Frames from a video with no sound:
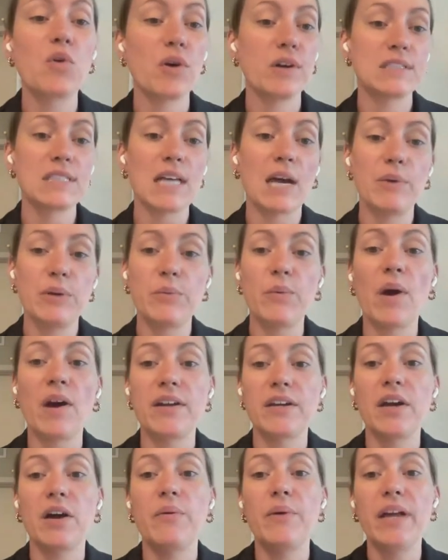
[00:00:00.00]
Now, of course, I would
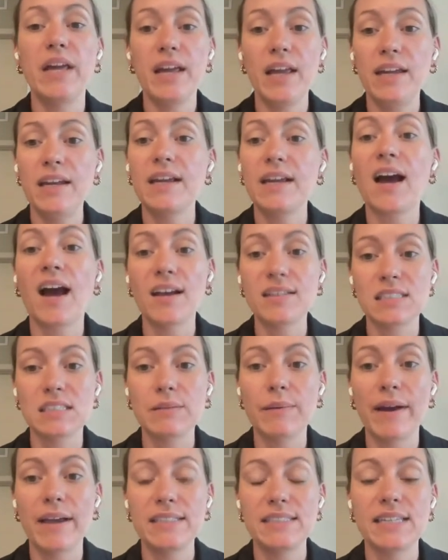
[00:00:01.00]
want to go in and
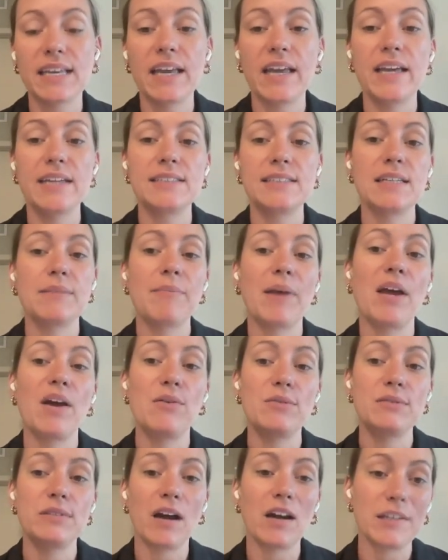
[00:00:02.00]
customize it in
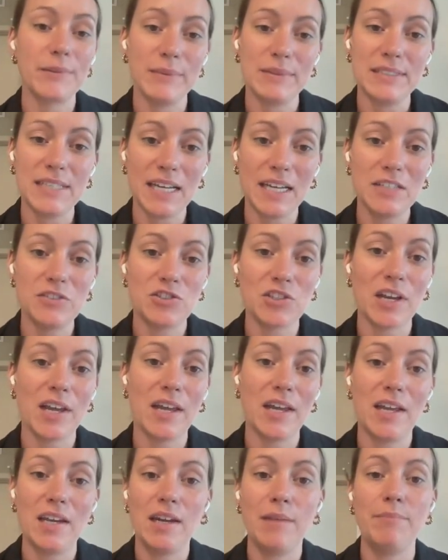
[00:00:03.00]
my own
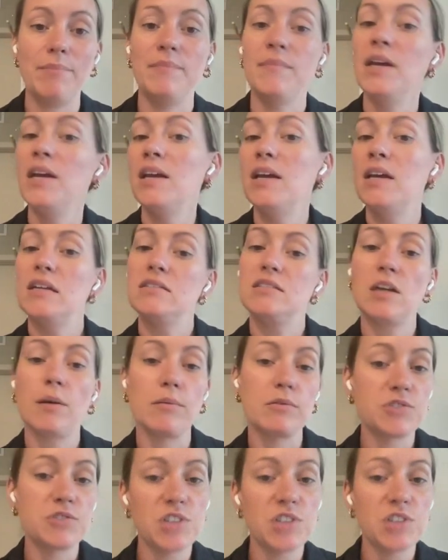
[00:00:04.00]
documentation and
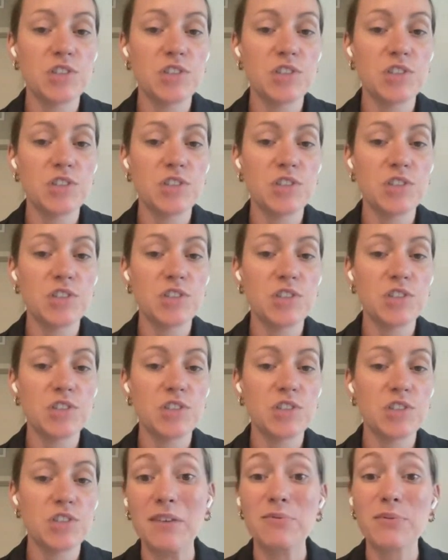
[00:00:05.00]
double check
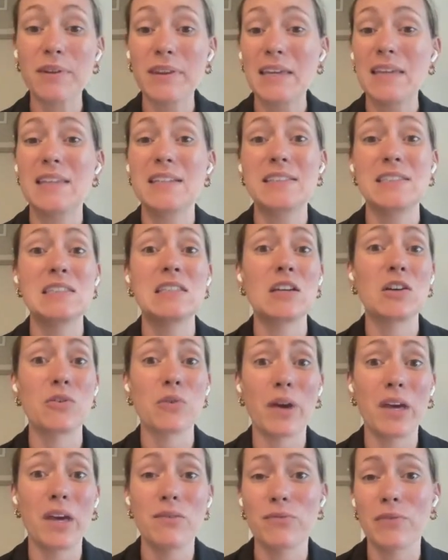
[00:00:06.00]
everything. But really, this is
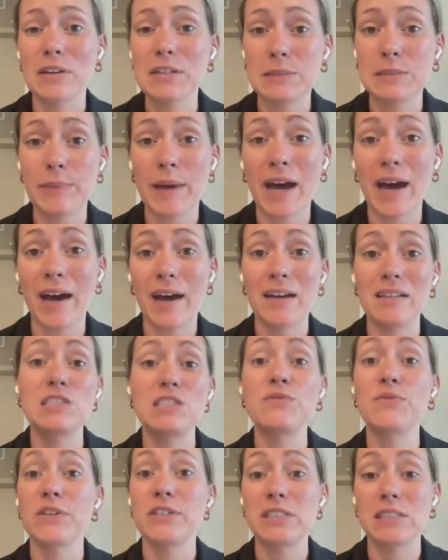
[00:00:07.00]
a great first
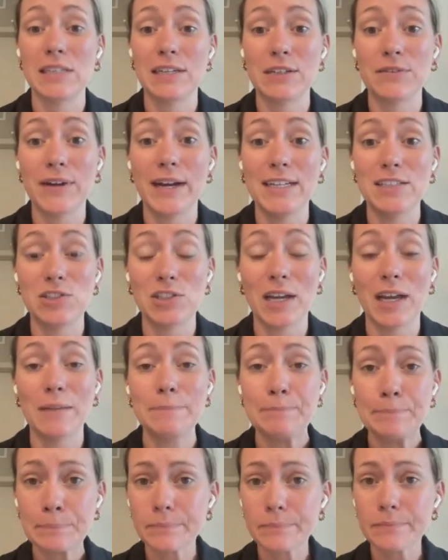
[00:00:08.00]
pass, first
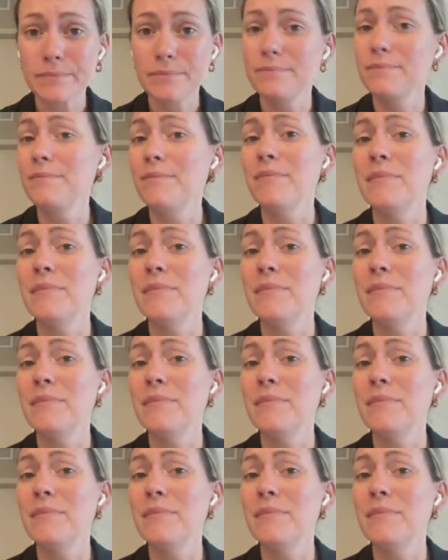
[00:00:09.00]
iteration.